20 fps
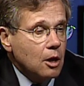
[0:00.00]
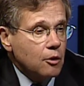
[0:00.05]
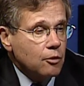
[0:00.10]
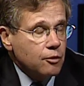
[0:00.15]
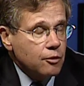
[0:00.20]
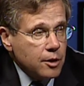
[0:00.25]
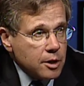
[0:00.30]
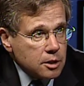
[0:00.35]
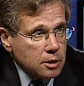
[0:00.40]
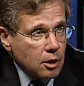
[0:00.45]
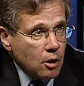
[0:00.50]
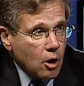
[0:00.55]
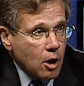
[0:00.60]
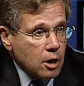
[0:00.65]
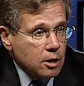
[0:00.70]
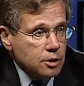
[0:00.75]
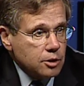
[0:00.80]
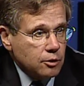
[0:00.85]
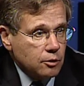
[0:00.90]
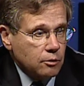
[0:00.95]
This
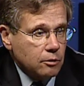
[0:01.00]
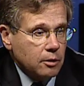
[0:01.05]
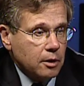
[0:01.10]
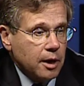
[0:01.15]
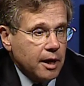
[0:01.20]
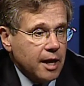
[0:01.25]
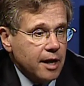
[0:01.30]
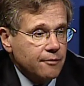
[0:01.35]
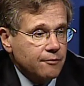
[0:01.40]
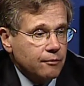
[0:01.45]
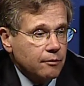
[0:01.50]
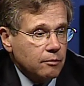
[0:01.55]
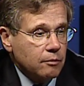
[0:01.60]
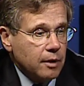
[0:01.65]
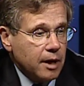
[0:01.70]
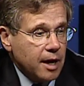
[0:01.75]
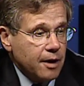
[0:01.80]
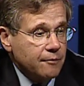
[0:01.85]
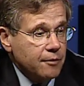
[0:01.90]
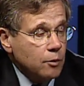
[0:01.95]
lawsuit, if
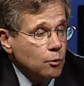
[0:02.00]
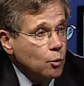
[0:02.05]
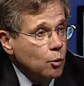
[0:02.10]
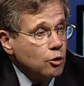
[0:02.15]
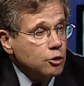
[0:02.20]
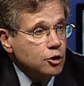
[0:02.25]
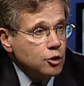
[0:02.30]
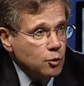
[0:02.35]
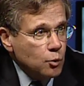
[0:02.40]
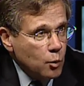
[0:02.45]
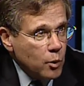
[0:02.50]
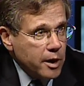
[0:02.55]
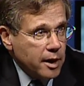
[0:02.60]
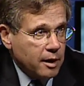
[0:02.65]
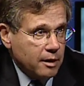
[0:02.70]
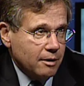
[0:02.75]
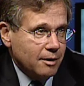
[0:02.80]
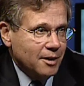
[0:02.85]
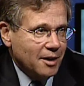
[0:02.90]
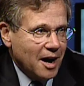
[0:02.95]
it were to
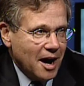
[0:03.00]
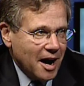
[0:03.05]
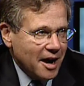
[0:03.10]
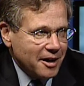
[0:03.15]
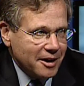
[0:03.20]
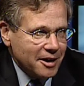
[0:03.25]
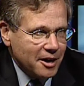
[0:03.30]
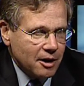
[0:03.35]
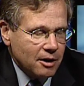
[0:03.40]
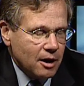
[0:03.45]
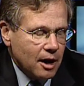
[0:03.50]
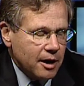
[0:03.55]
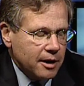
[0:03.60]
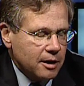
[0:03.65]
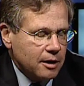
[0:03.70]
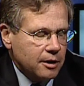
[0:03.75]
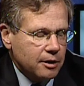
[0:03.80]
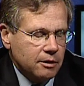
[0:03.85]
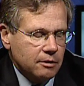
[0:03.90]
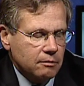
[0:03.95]
win, highly
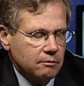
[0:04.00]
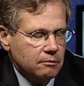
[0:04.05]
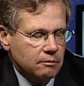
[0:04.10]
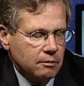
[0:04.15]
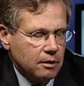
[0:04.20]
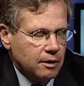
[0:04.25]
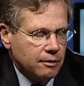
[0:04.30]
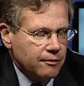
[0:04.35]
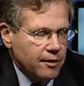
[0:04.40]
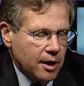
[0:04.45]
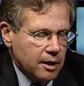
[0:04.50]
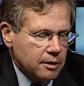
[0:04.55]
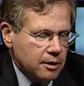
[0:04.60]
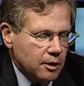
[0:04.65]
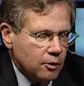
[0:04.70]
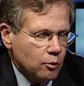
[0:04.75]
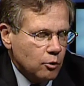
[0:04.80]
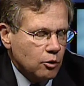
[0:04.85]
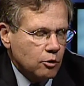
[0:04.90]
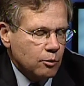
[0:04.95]
unlikely event that
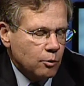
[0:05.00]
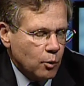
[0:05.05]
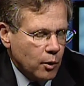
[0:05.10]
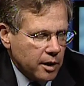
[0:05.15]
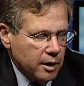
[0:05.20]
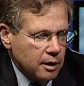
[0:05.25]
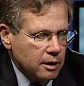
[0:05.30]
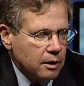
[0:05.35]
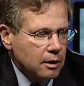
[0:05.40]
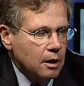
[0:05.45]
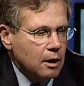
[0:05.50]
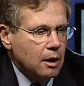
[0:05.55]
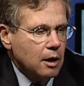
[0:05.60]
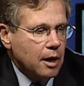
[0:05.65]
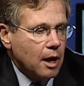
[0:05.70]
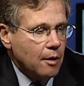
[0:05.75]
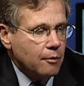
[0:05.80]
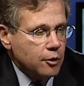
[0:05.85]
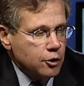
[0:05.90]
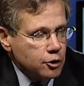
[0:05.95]
it were to win,
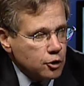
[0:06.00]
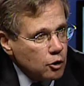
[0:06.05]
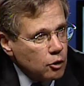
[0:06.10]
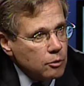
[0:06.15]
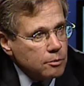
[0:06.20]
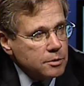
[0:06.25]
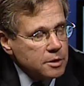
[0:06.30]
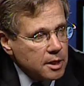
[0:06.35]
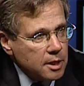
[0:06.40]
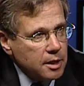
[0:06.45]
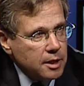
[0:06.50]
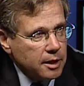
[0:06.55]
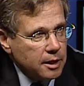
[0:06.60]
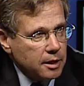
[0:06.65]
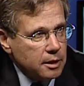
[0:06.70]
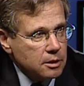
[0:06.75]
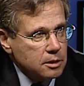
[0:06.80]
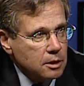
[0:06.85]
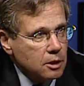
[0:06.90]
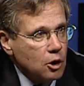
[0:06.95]
on the terms that it
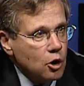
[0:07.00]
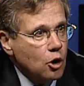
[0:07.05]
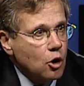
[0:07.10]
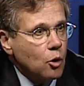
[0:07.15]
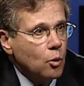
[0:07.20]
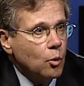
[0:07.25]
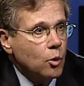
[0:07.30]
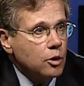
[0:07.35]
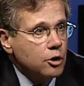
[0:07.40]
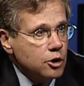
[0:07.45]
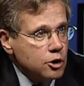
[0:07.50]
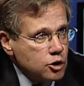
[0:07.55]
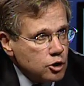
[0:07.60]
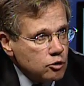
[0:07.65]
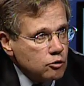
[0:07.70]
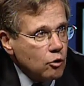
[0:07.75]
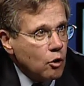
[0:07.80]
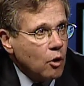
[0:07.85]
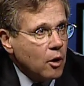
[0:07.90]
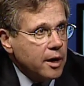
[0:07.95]
is, would
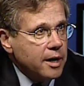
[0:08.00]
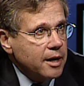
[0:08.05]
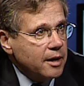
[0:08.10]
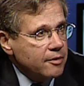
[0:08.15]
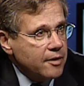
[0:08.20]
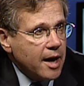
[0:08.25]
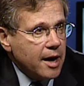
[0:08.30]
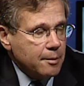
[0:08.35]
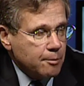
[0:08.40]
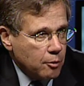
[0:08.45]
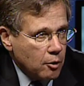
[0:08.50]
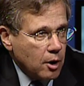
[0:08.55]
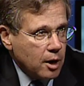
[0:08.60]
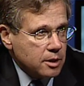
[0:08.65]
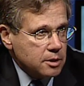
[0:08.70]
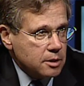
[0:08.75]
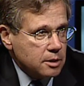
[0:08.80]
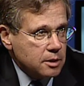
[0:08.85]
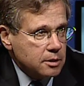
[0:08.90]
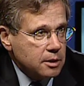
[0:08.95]
destroy that
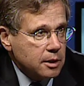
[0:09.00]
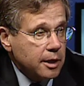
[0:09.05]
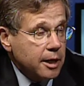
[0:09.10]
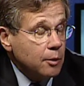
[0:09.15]
process.